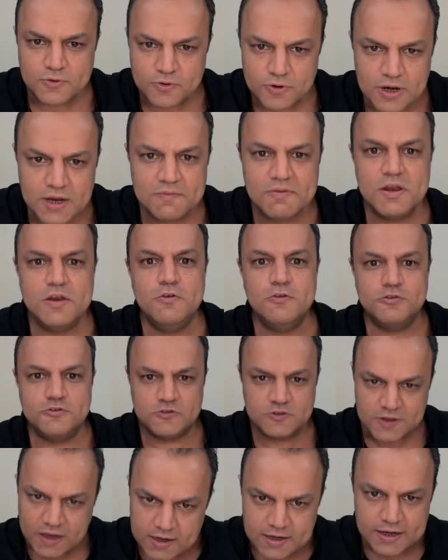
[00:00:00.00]
Only when you
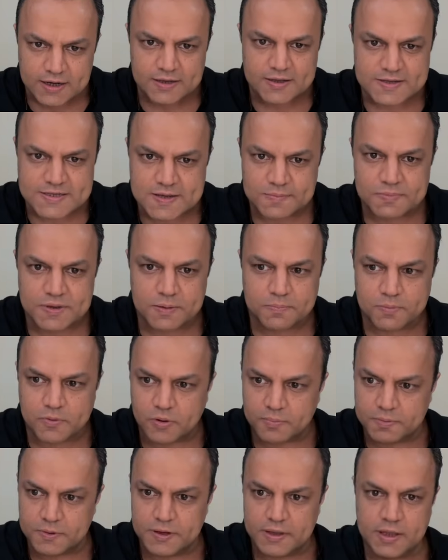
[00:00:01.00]
studied the subject
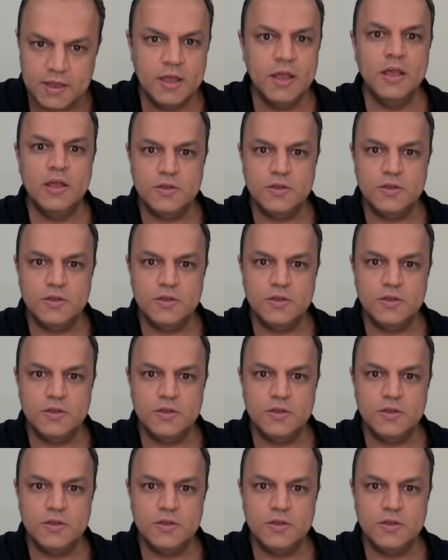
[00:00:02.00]
properly,